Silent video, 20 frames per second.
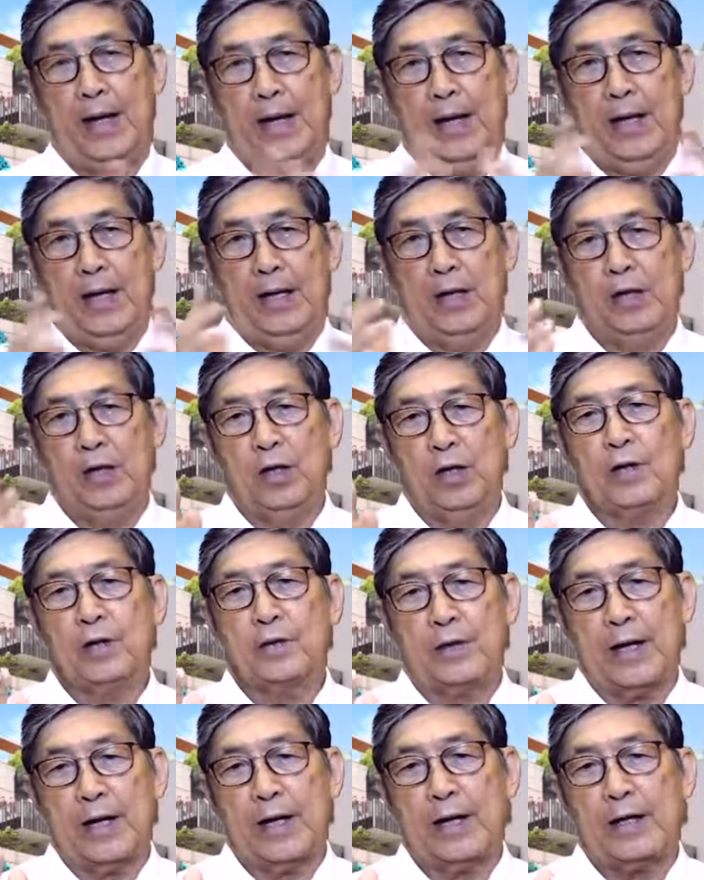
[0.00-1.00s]

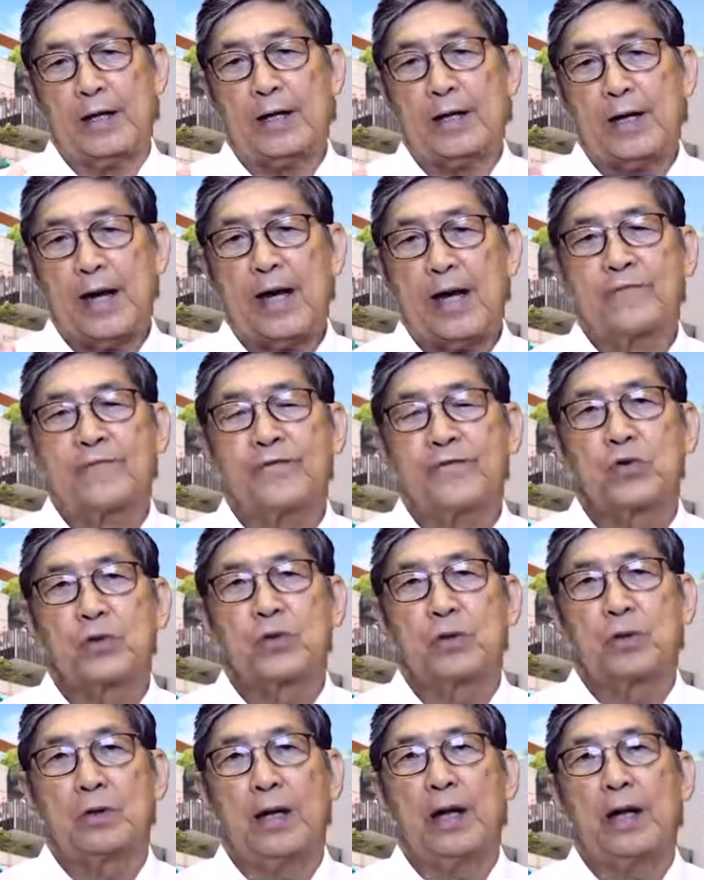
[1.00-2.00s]
Lot had a nephew,
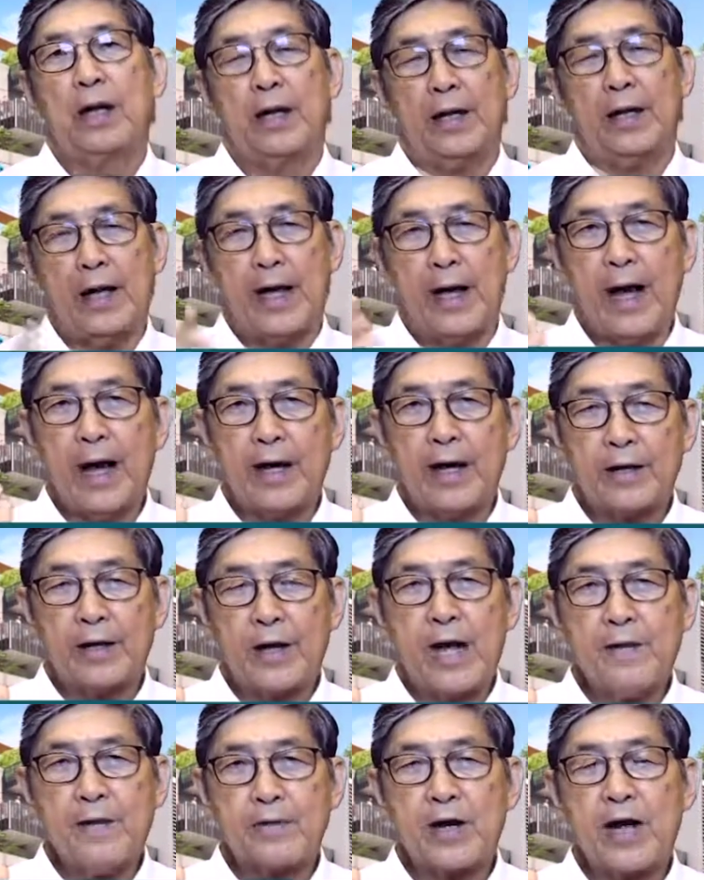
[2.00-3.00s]

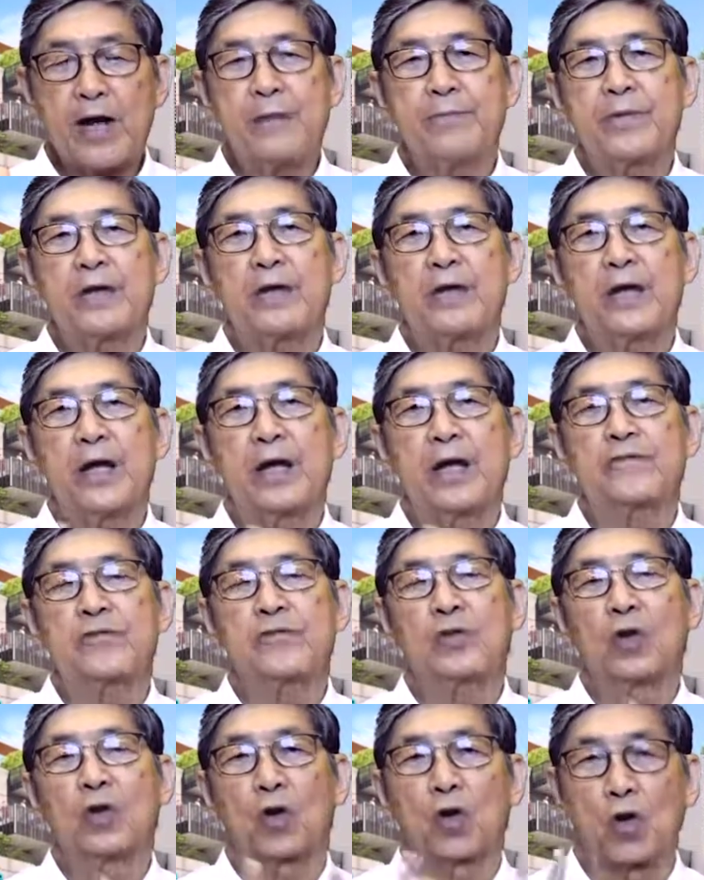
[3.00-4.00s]
Abraham had a nephew
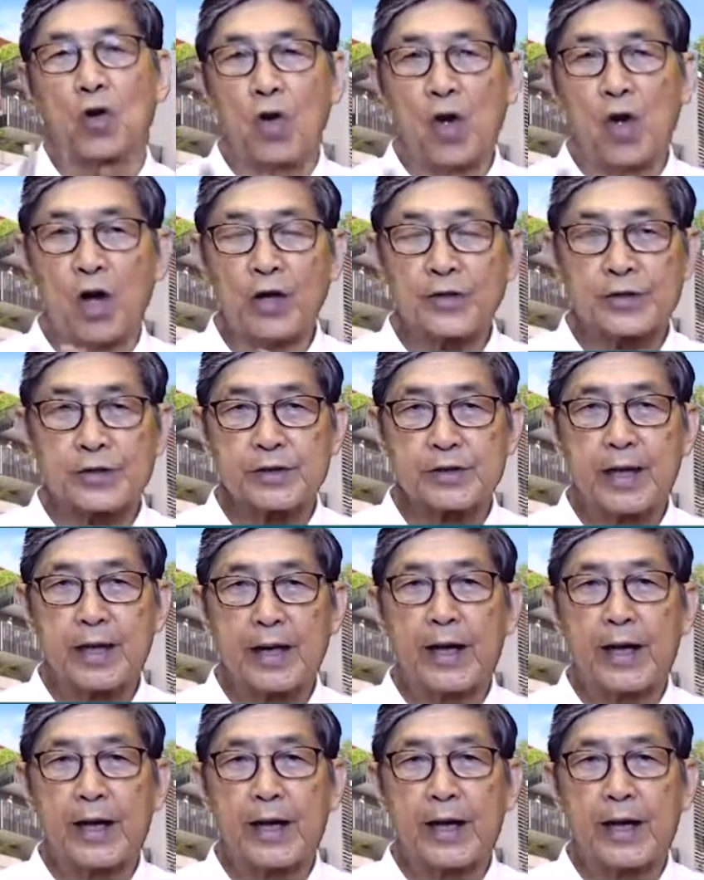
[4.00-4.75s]
called Lot,